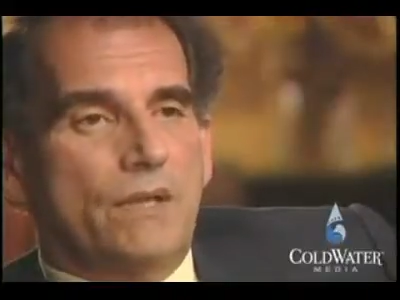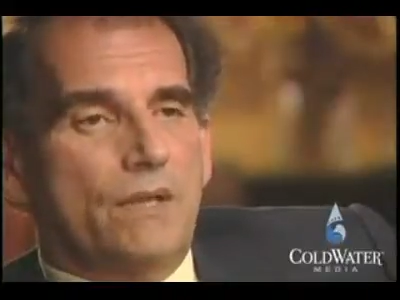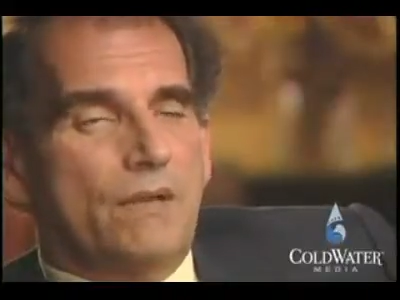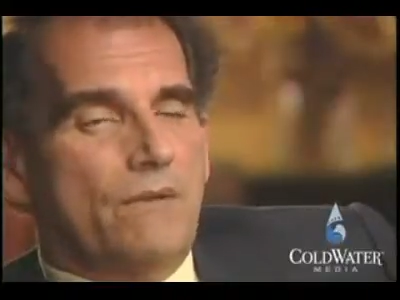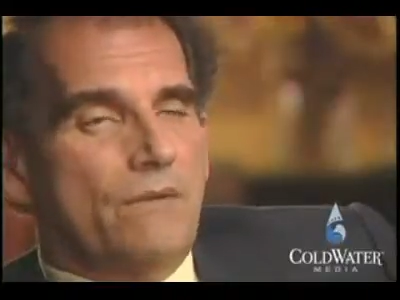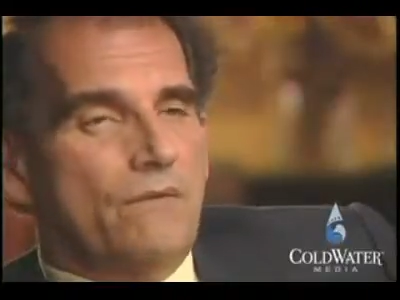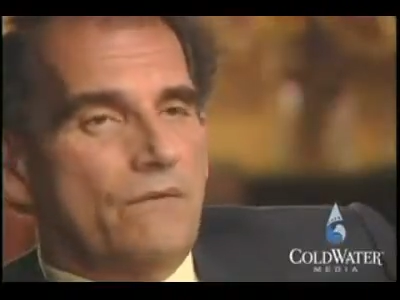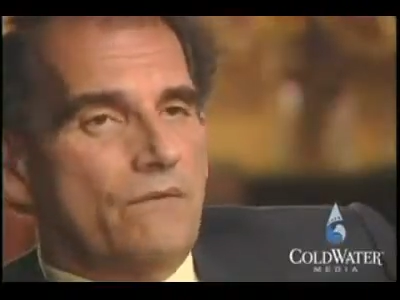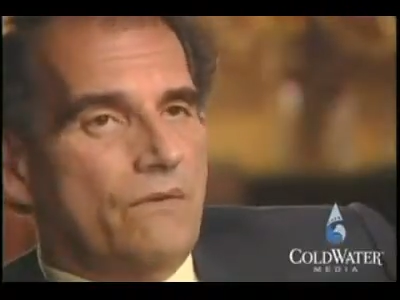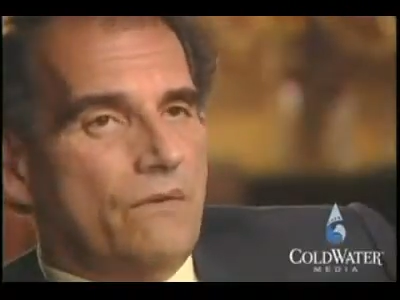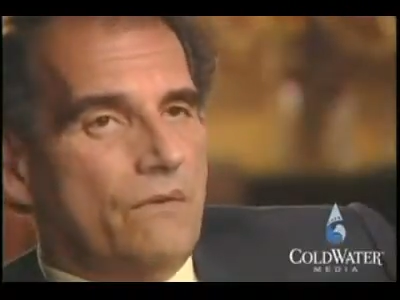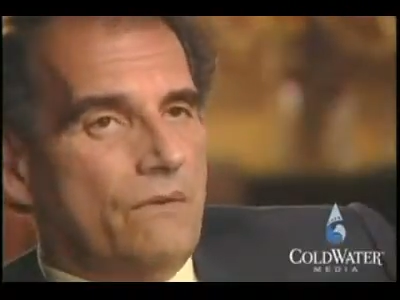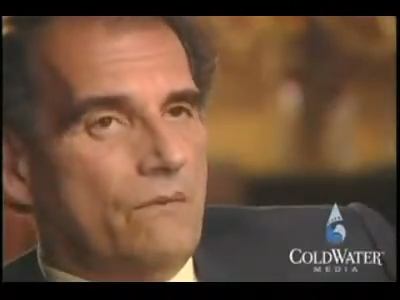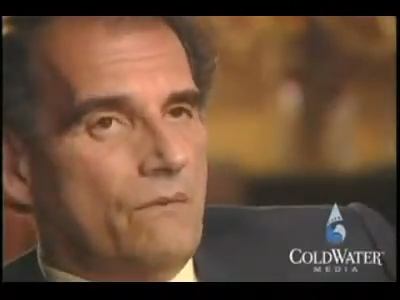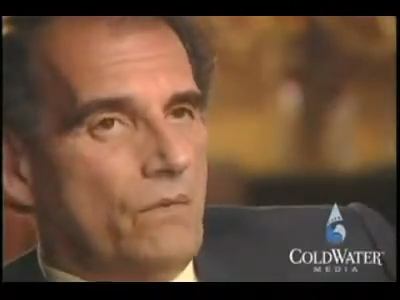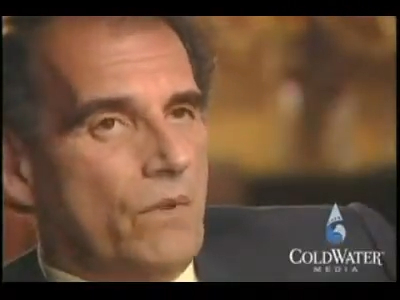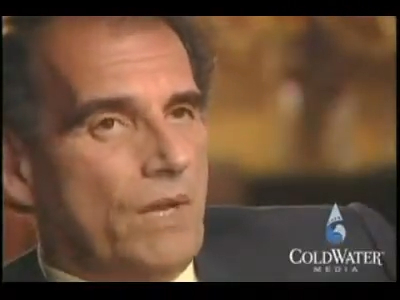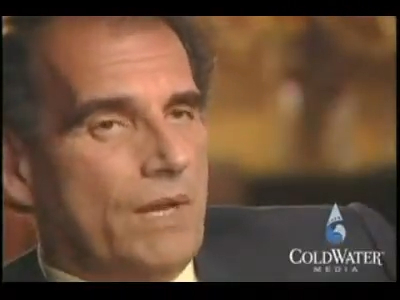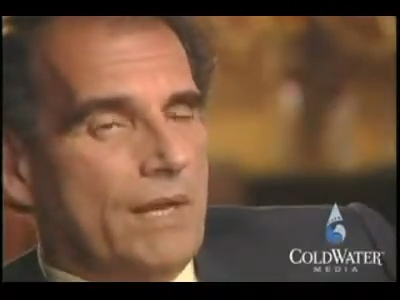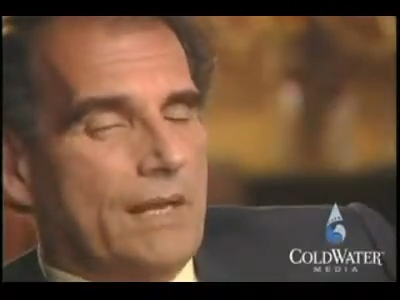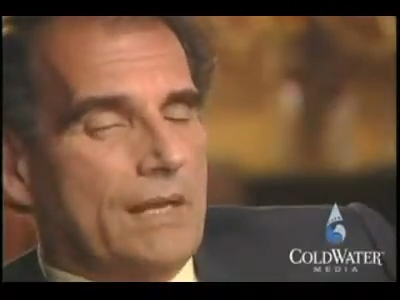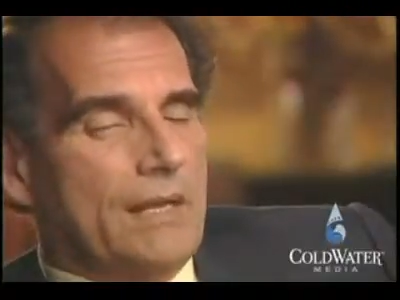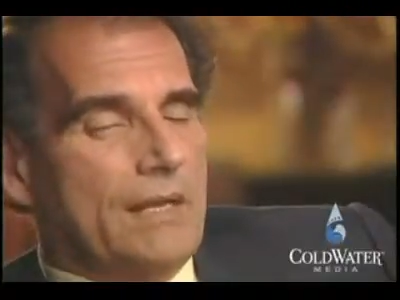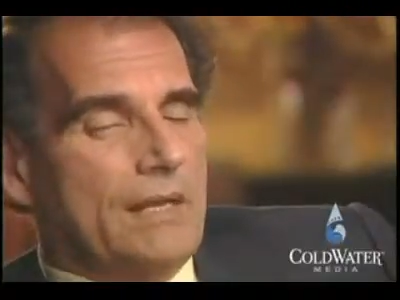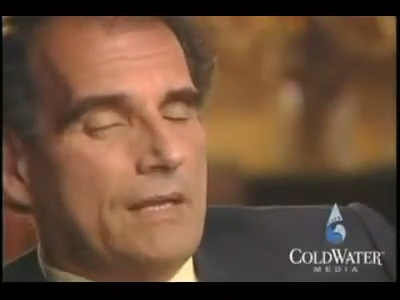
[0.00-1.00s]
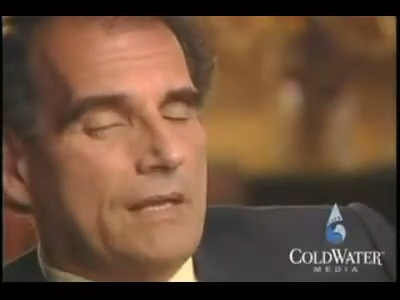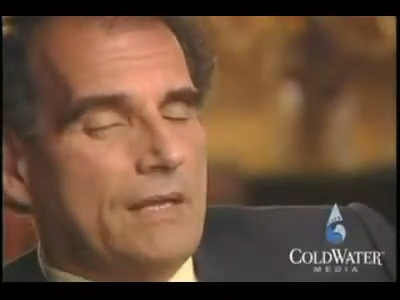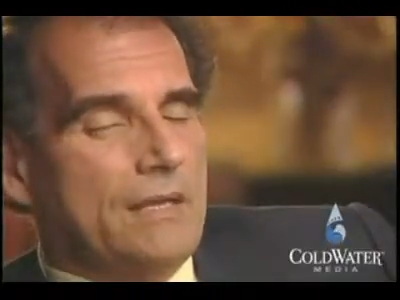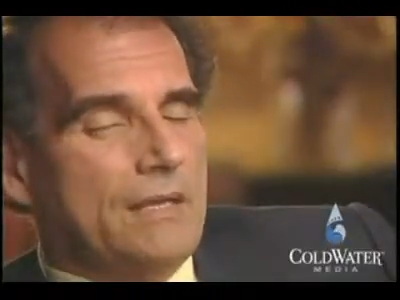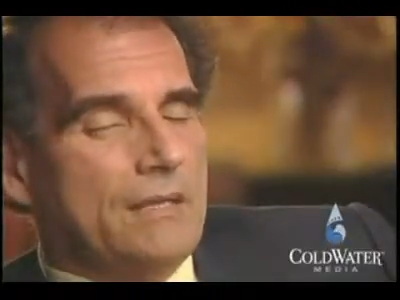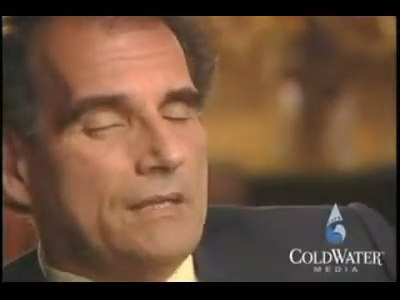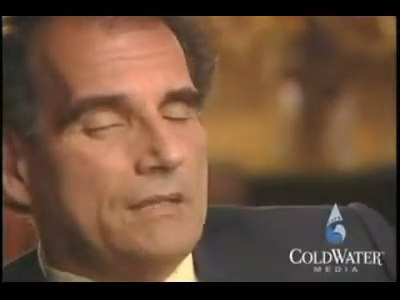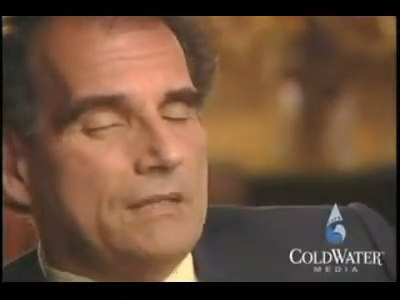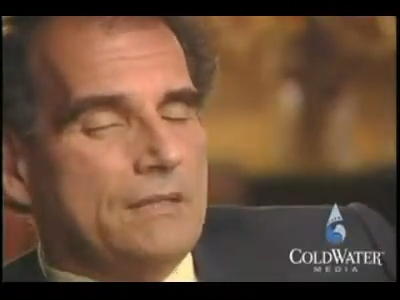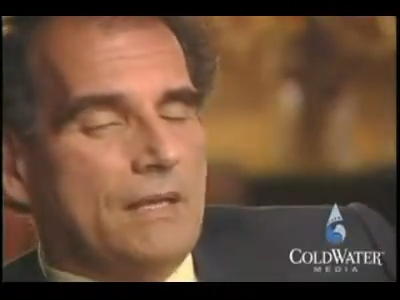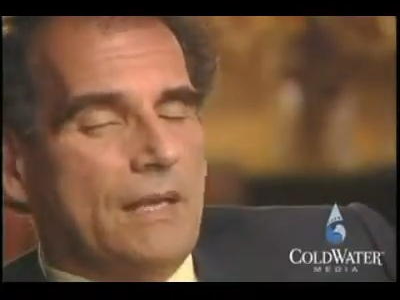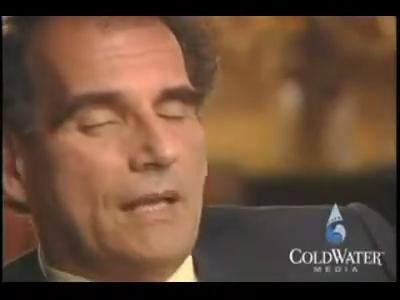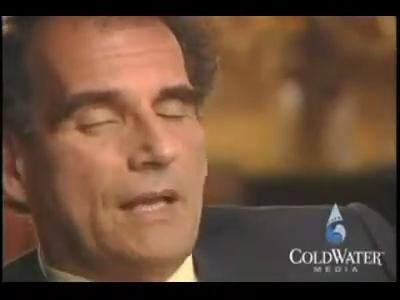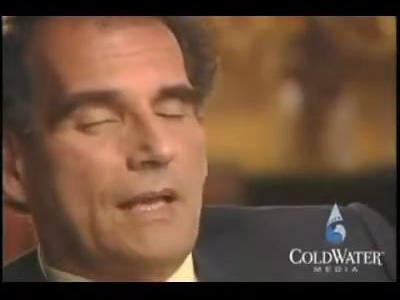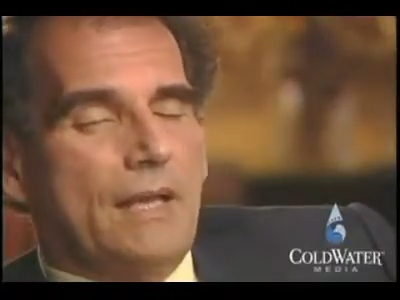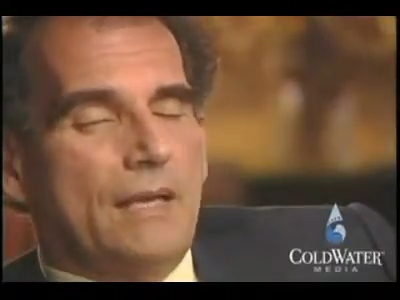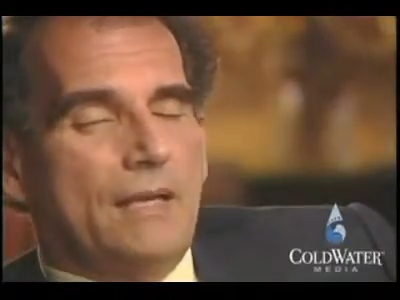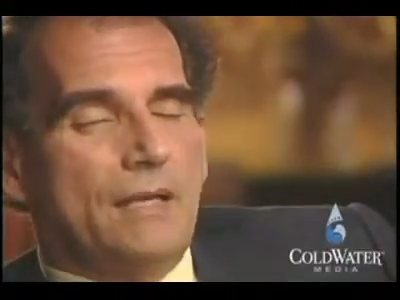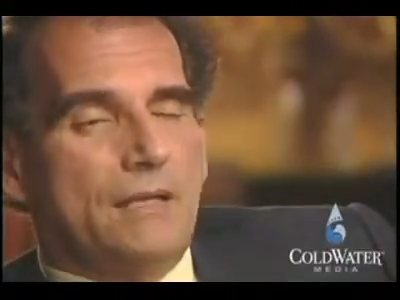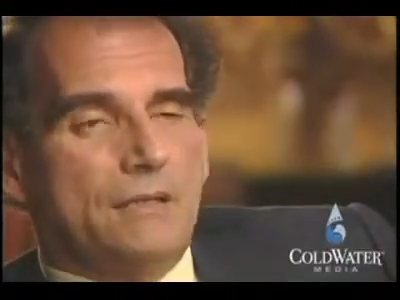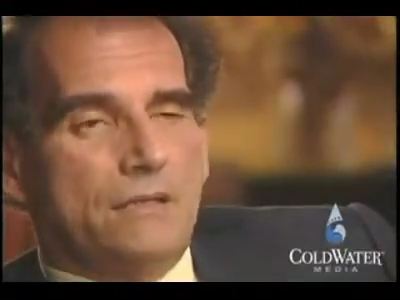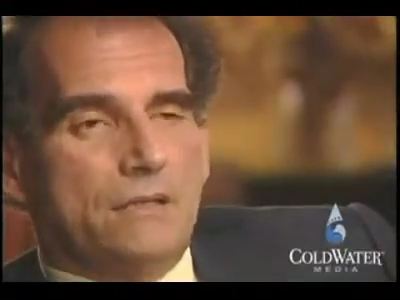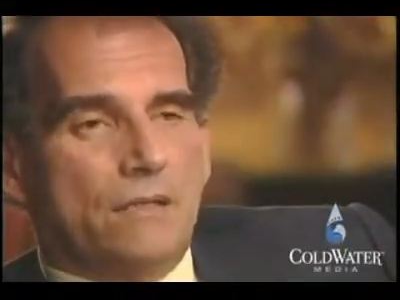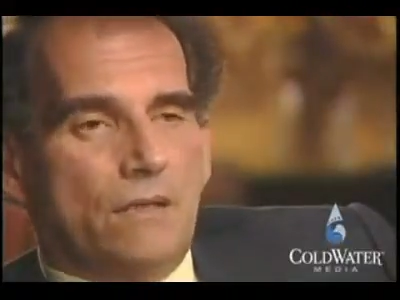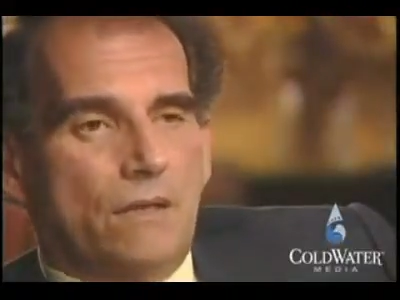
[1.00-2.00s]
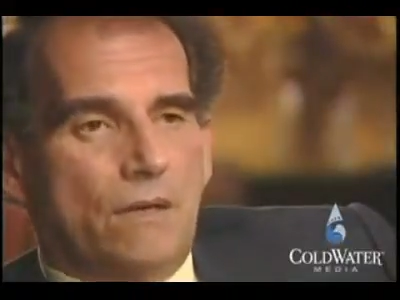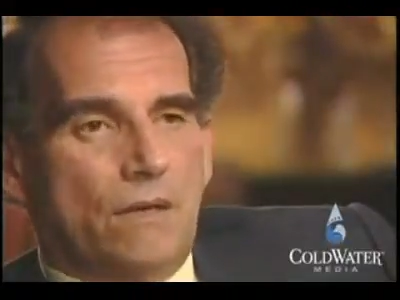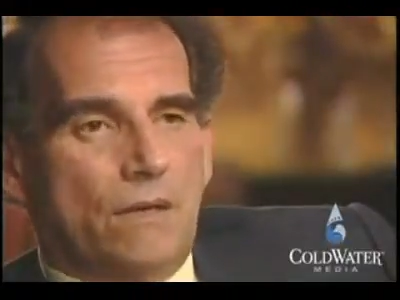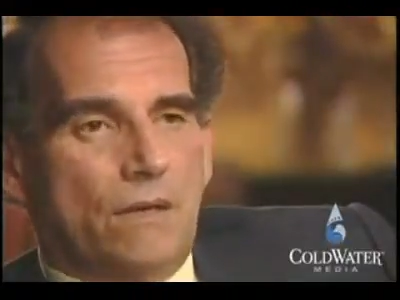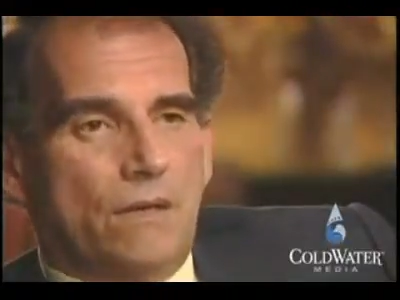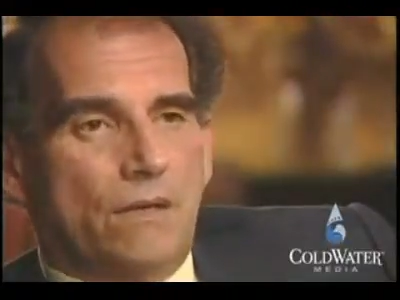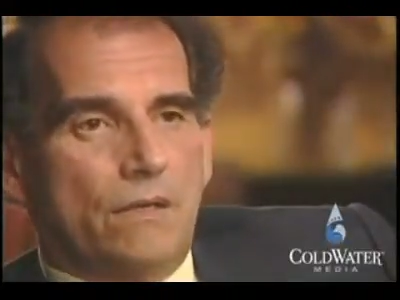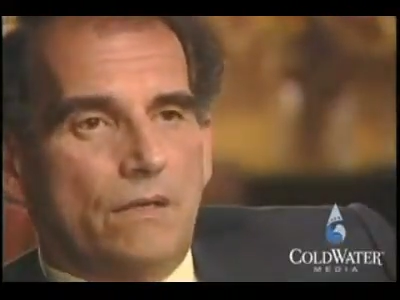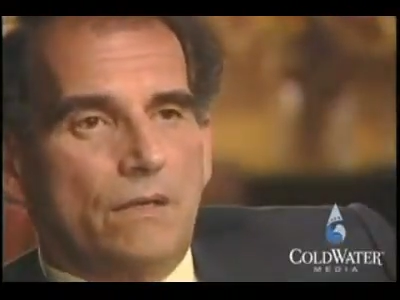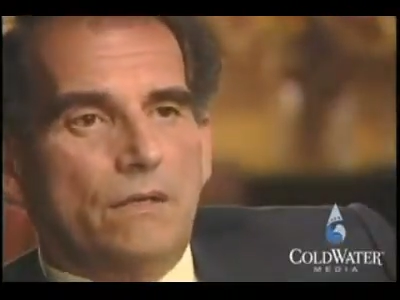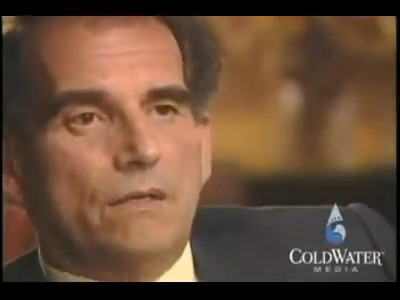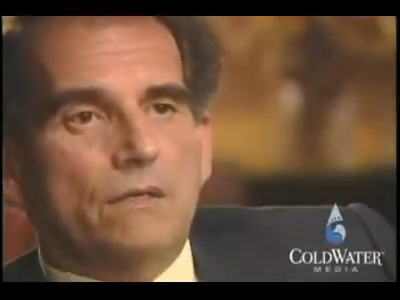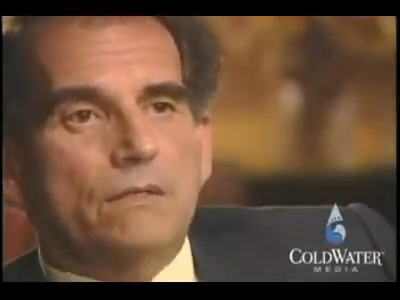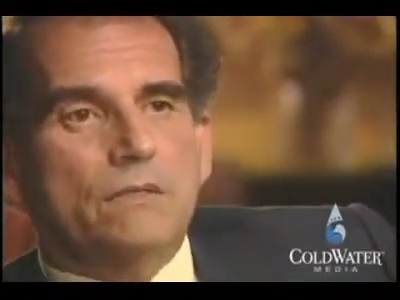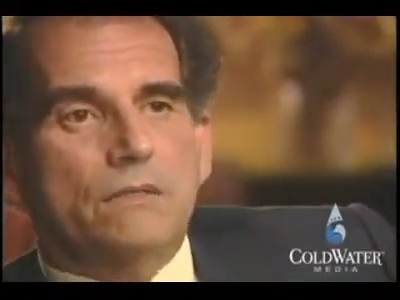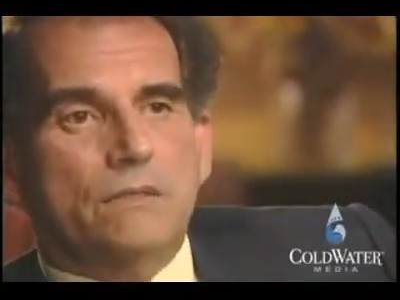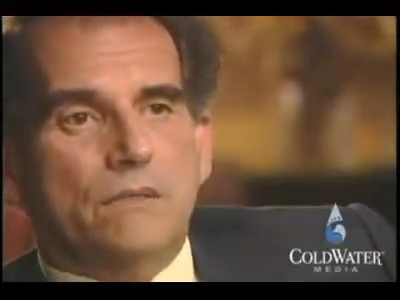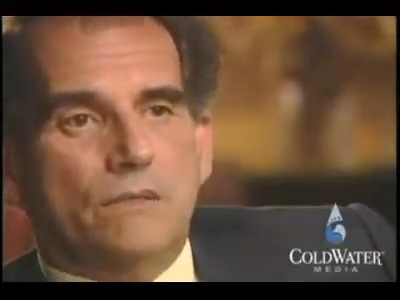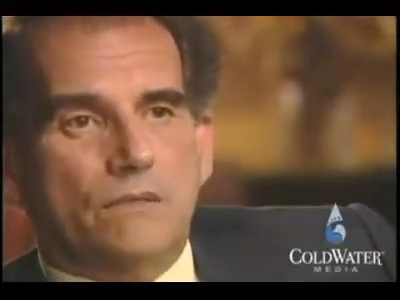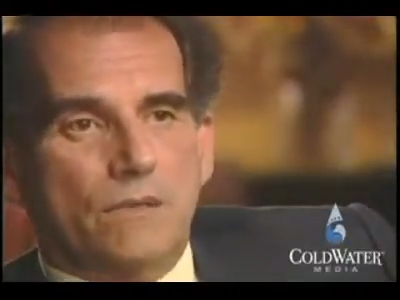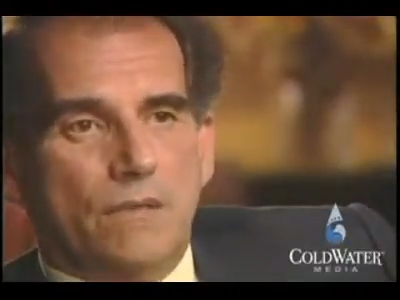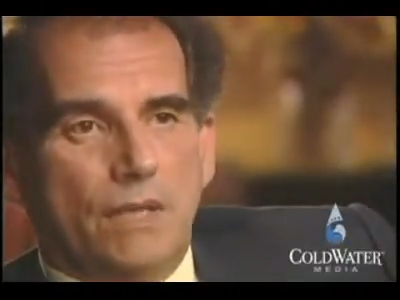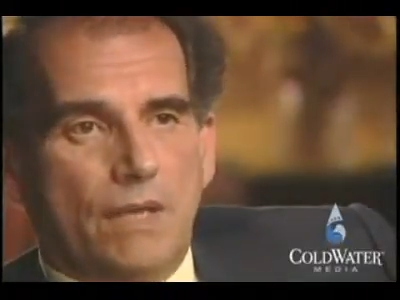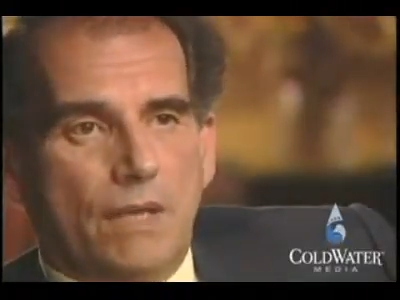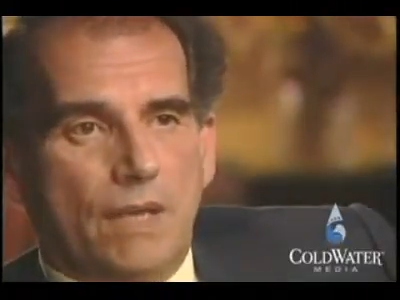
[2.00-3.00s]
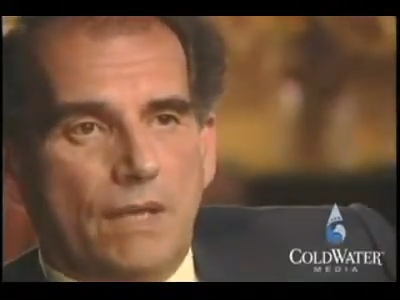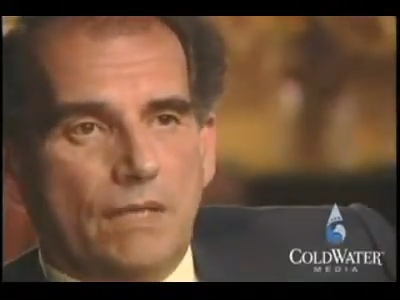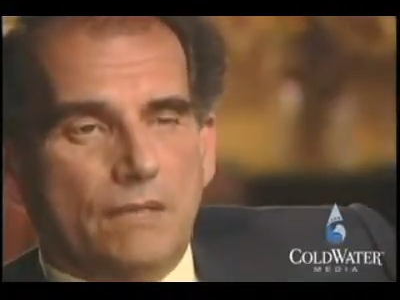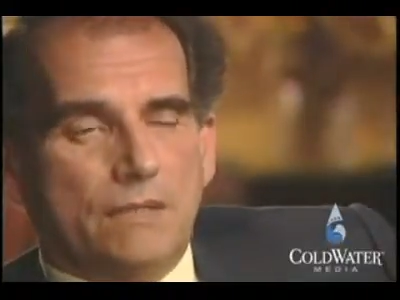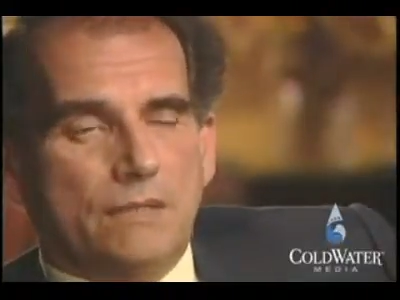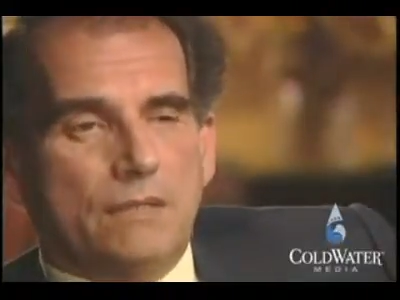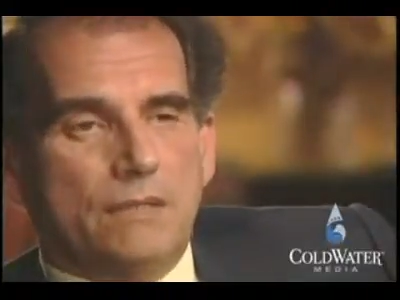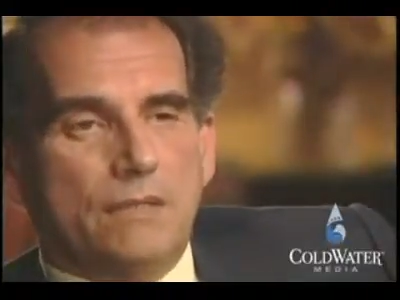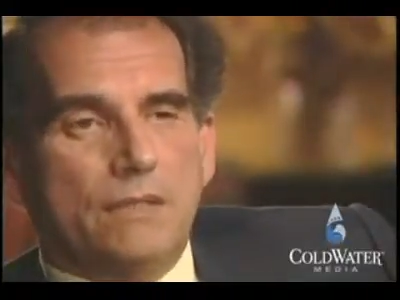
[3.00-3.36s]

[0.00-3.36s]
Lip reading: from what is at its heart a stochastic,